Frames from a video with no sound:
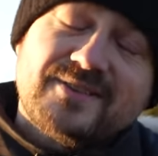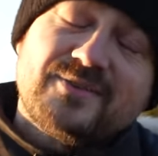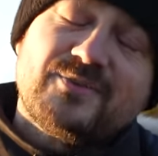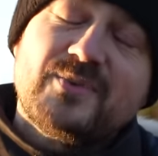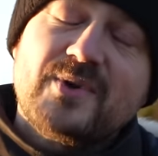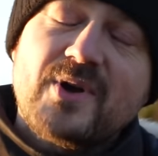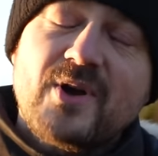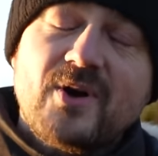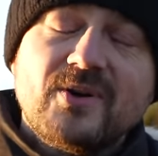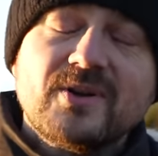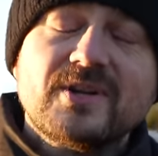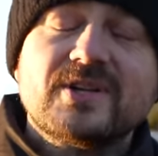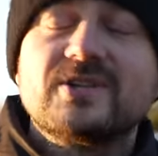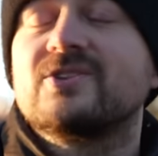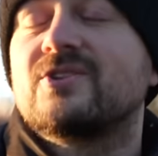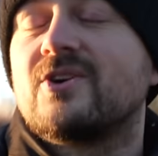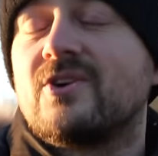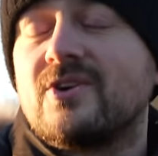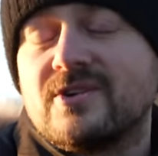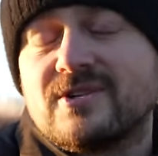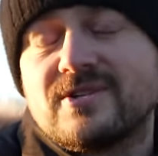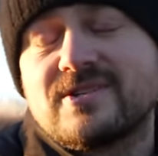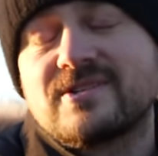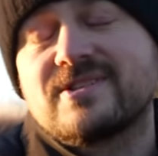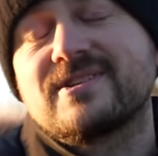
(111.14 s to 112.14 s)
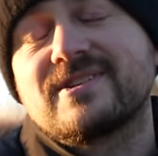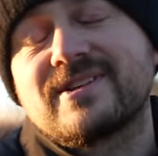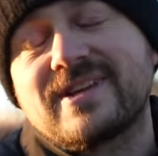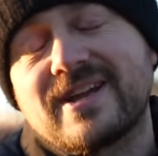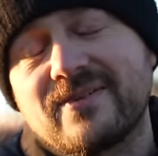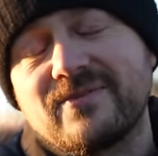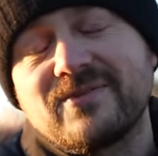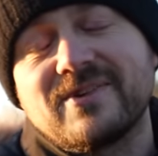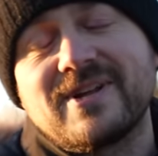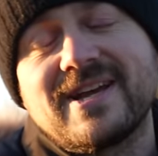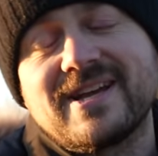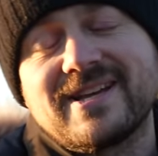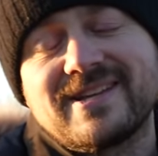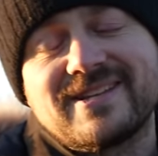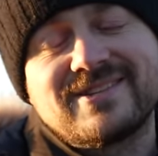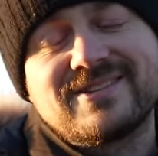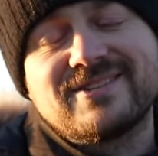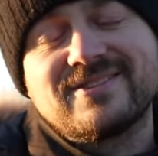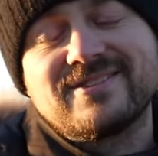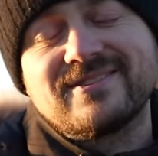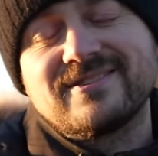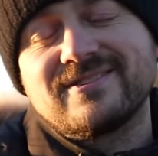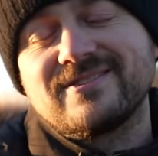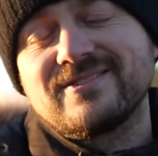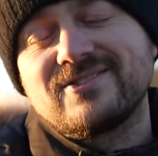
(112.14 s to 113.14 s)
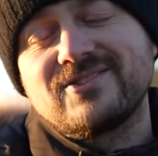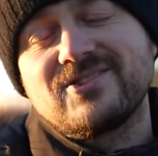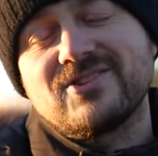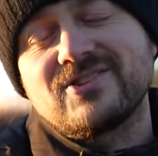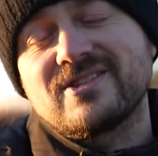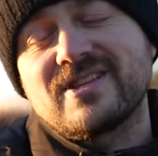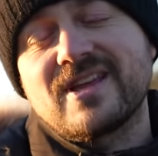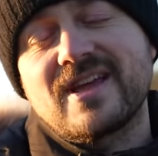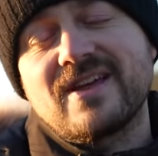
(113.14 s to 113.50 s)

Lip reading: We're all adults. Can we like just